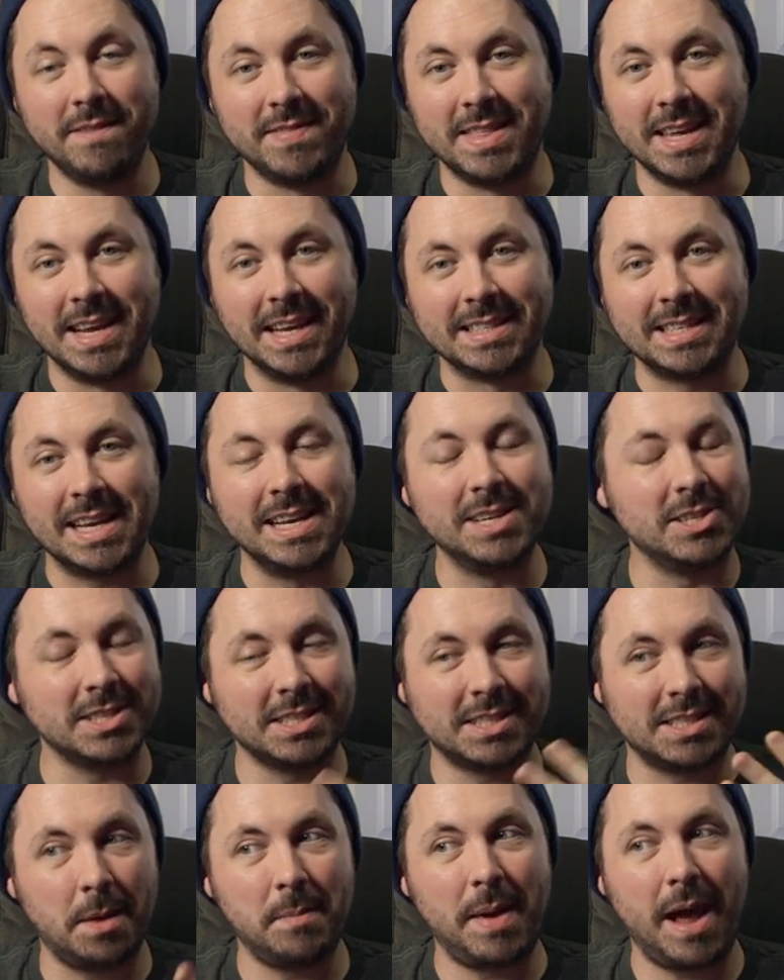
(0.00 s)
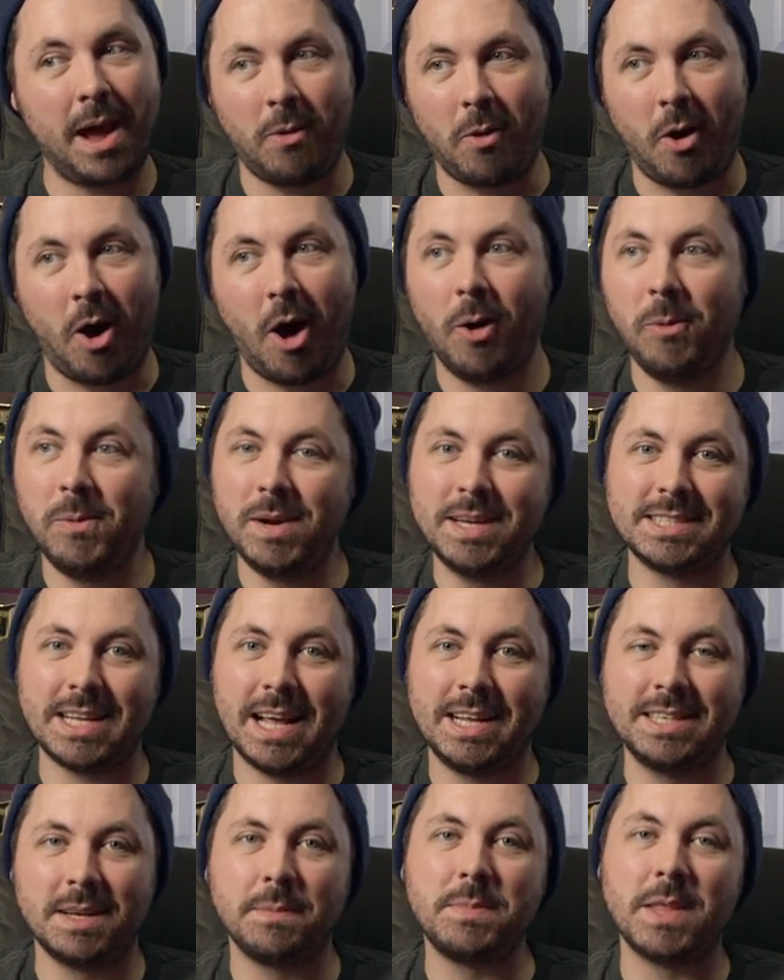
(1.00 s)
of these. It just somehow always
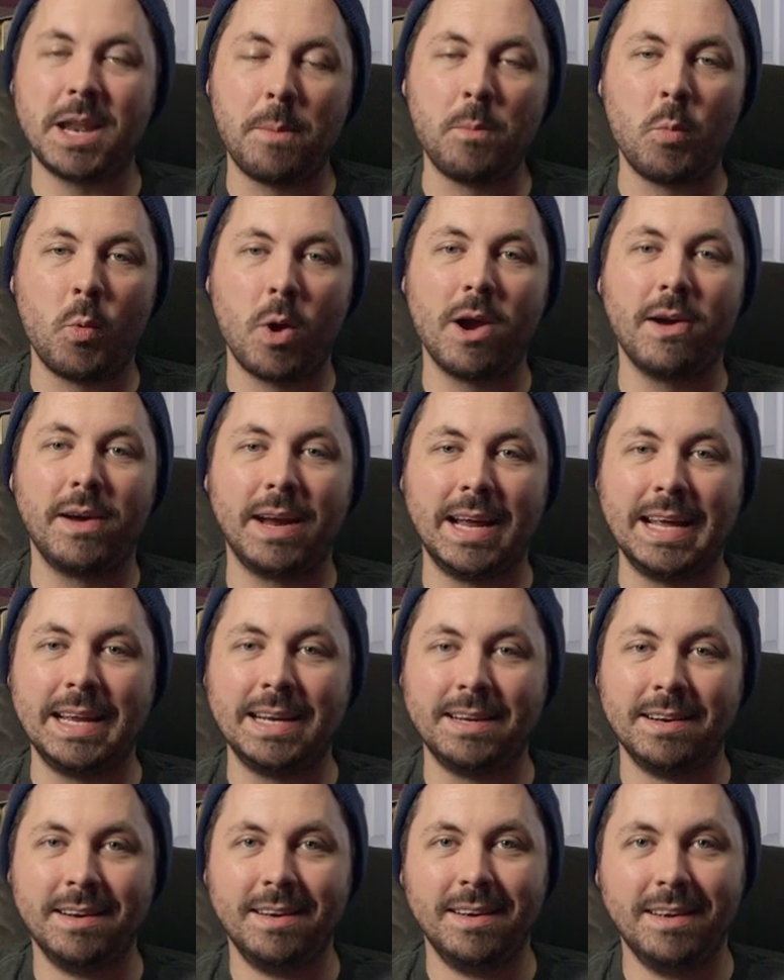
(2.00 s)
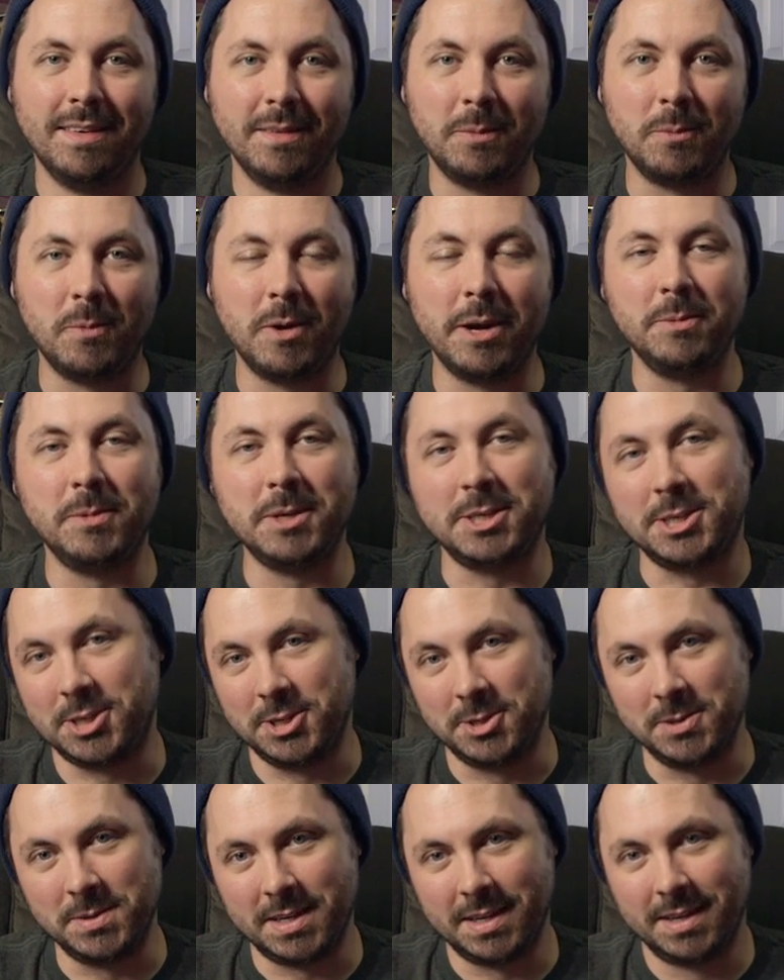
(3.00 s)
ends up that I'm wearing it when we
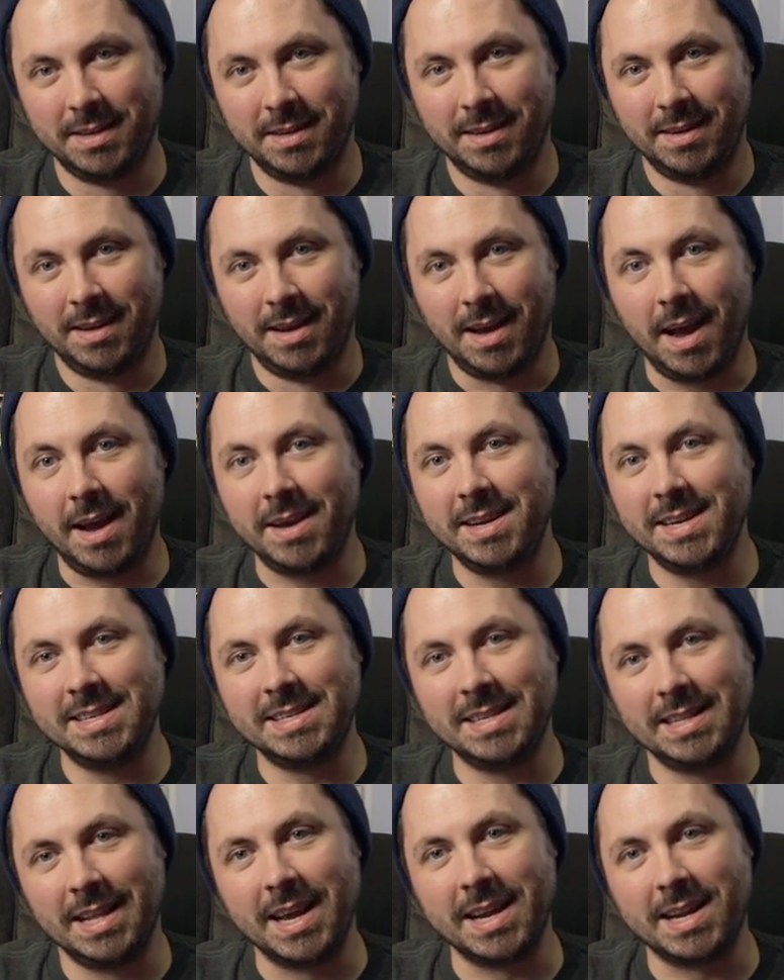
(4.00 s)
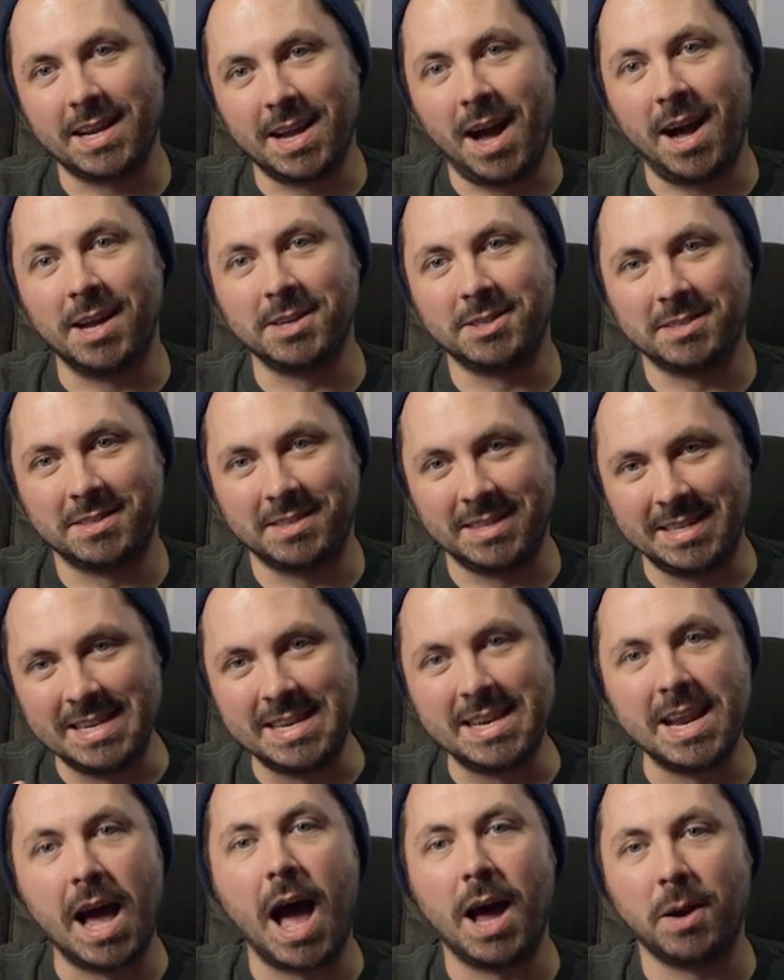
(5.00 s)
shoot. I need to like consciously
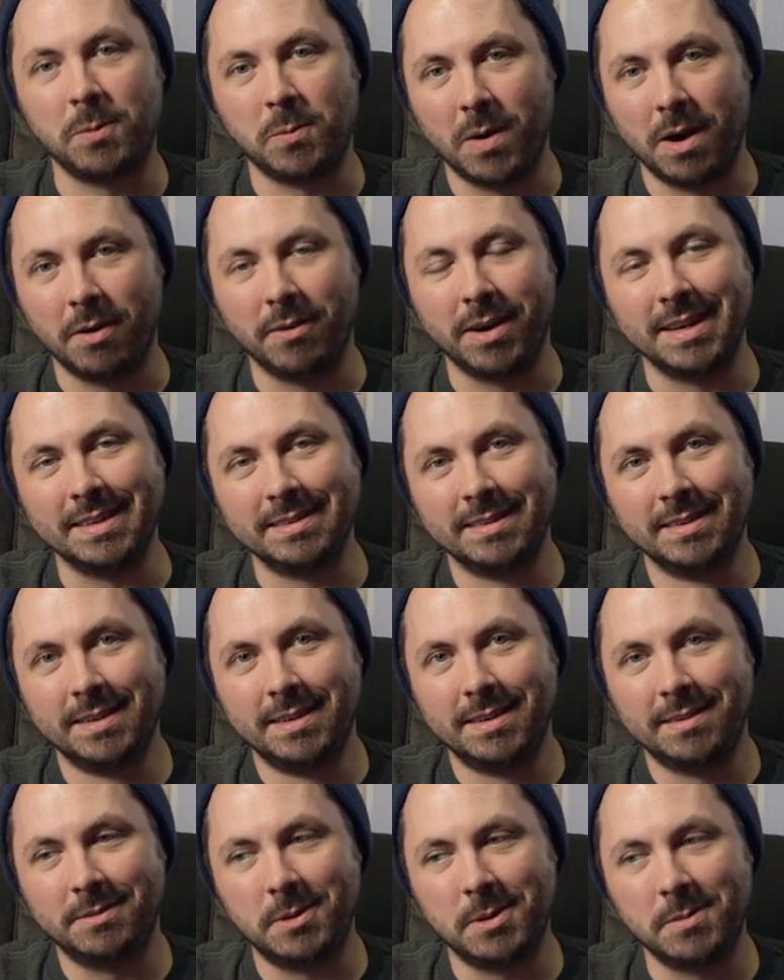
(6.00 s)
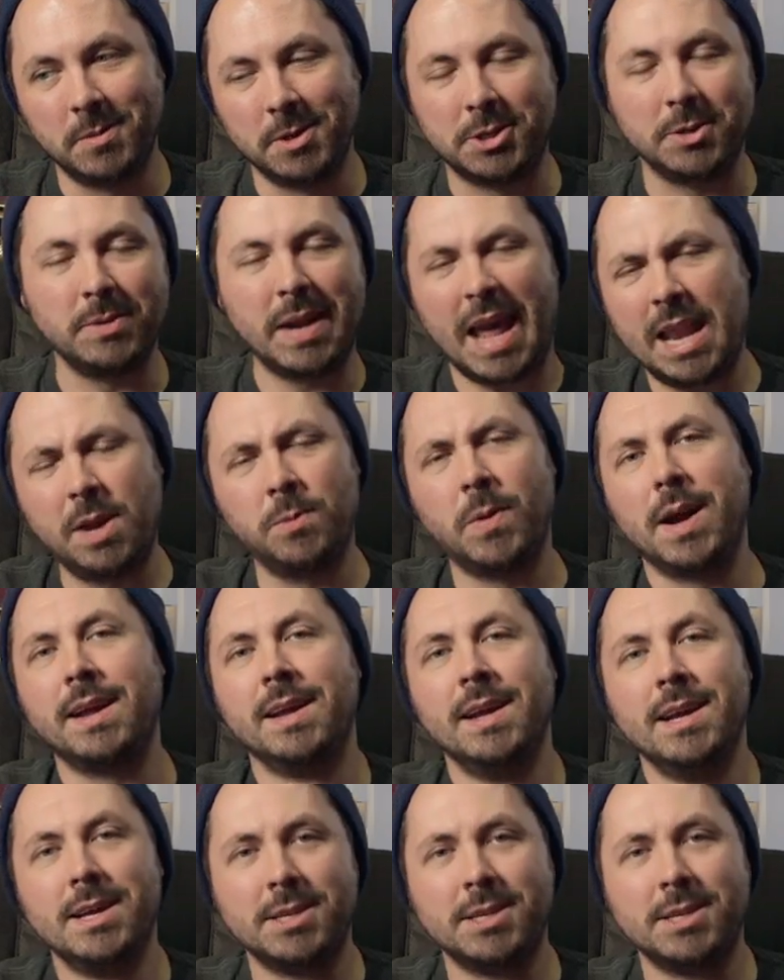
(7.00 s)
not wear it when we shoot. Anyway,